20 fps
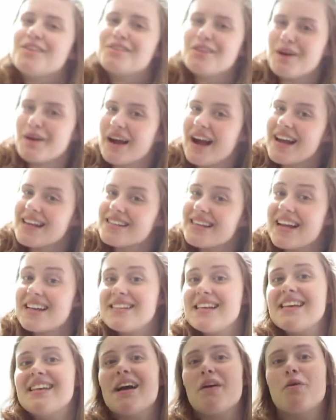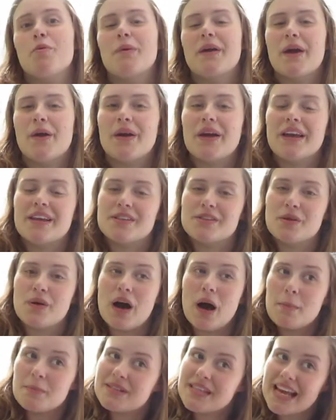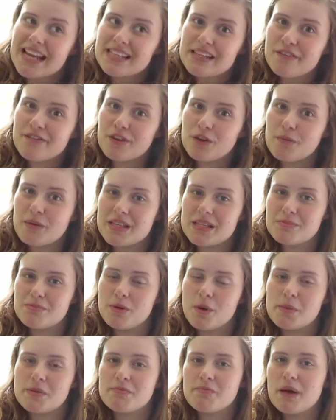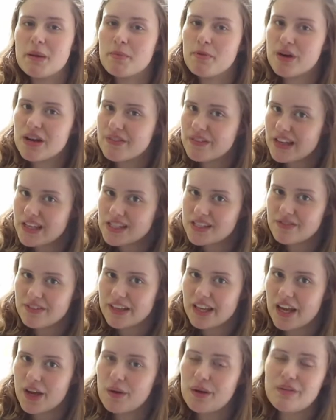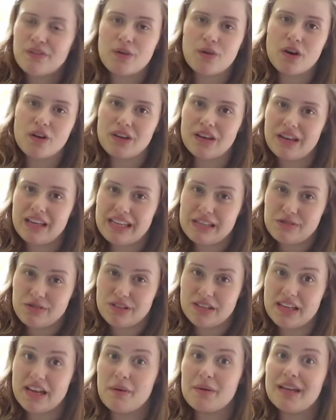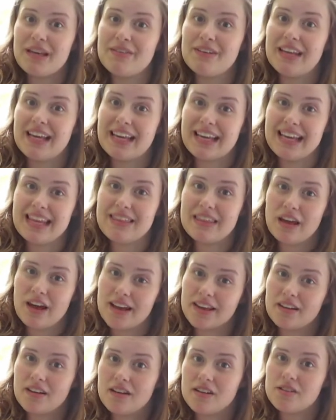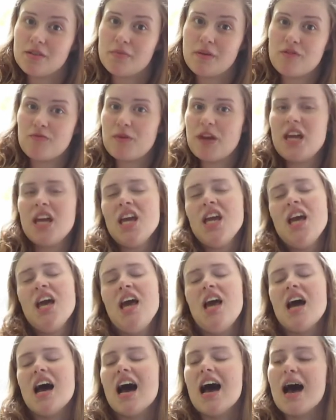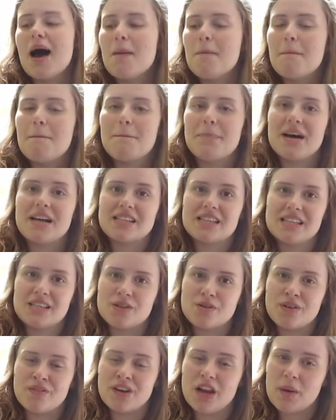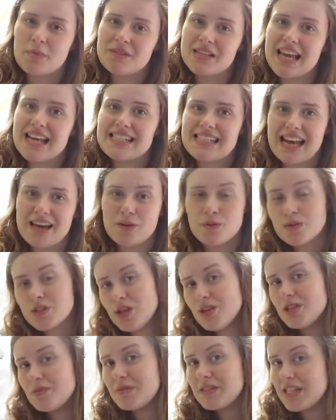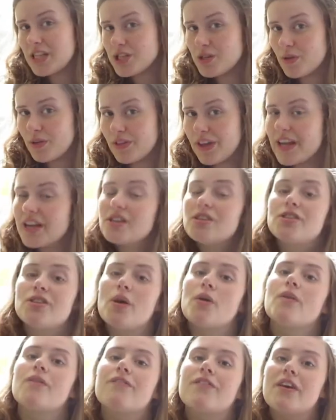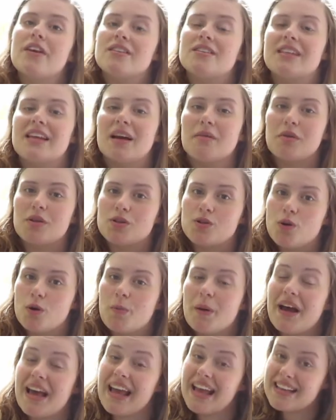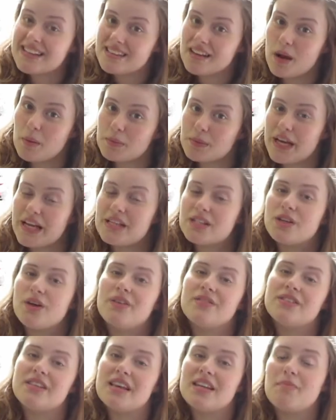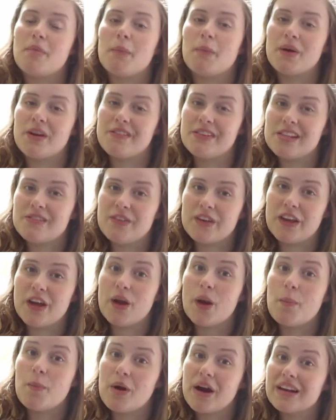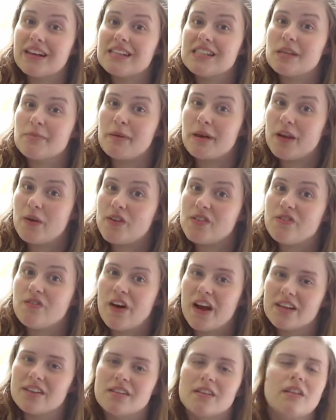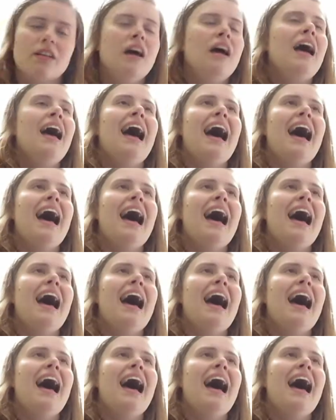So guys, like I said, I will be going to update a few bits and bobs from my previous video. If you are interested in it, I will leave a link in the iCards above me. But it's an update and also some additional things. So the first thing I'm going to talk about is an update. So I've said in my previous video, a pregnancy pillow is vital.